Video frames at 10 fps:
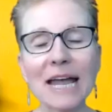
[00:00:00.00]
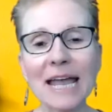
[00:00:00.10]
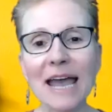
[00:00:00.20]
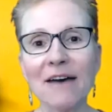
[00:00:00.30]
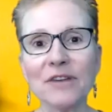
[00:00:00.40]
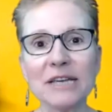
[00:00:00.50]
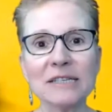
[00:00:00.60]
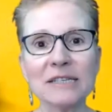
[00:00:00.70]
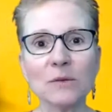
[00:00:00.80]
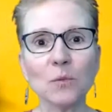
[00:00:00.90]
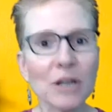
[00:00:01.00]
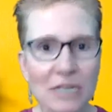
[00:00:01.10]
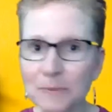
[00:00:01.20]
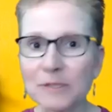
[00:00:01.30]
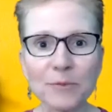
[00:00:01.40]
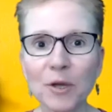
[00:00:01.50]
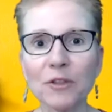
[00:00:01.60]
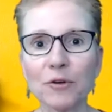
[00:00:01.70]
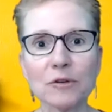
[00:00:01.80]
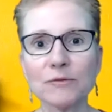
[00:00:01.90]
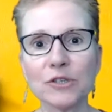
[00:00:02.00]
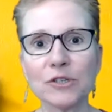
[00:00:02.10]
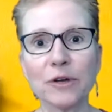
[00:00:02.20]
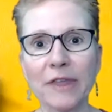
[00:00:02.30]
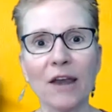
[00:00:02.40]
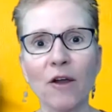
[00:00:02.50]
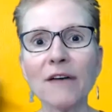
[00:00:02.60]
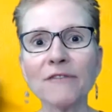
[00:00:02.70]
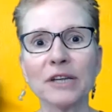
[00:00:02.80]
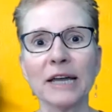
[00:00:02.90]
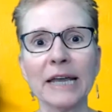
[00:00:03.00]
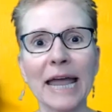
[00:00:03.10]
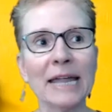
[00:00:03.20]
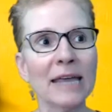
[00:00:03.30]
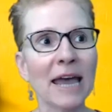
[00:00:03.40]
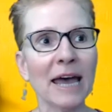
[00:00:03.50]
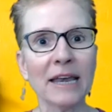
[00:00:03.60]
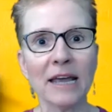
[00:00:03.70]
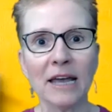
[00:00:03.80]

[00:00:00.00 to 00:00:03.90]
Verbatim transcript: have is, we're not supposed to go to the grocery store that often, and yet